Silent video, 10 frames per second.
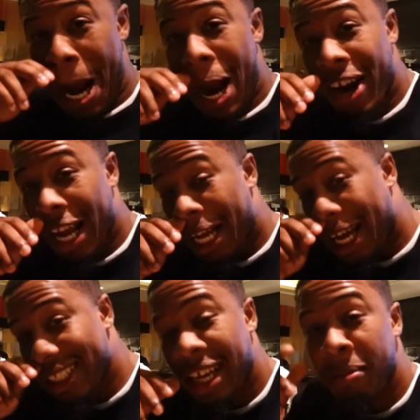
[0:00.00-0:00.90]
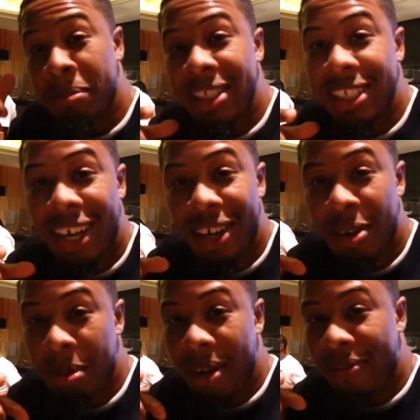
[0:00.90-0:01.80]
All right, guys, I'm missing out
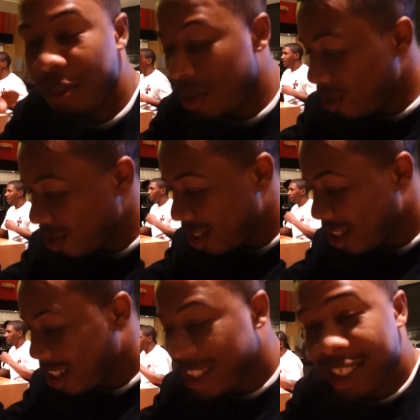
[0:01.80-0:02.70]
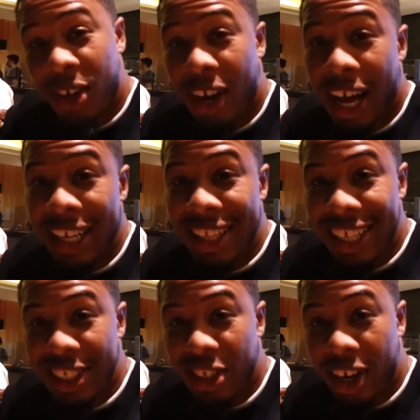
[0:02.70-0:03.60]
on my food. So I need to
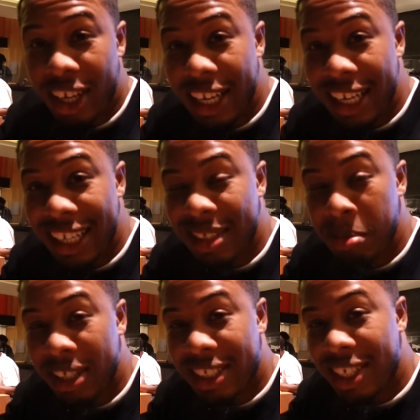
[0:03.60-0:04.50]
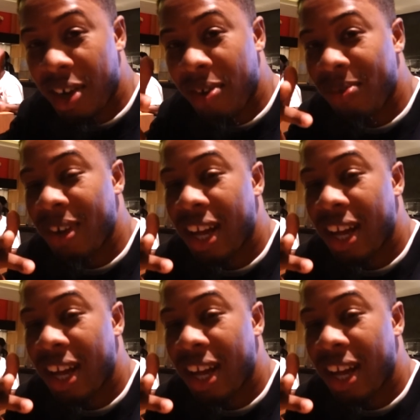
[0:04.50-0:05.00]
get started eating this myself.